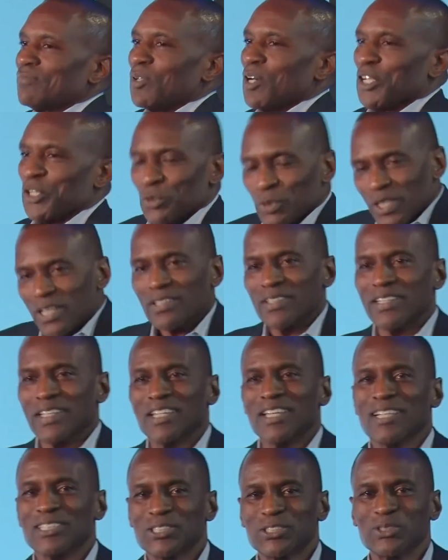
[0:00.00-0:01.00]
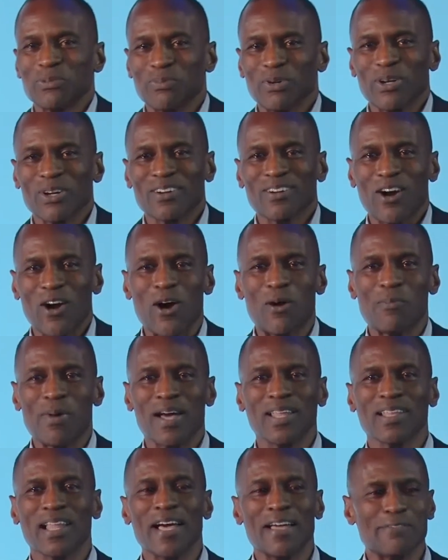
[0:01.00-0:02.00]
a utility customer all
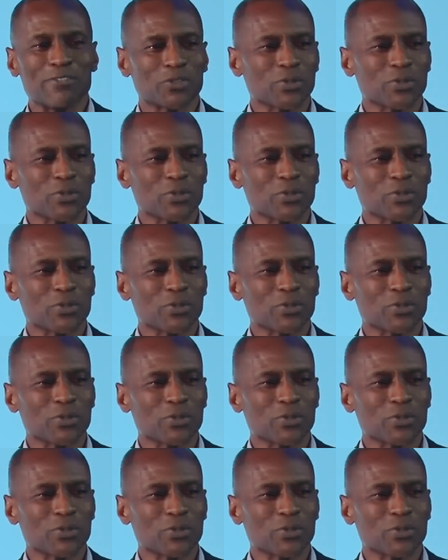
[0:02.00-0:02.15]
my life,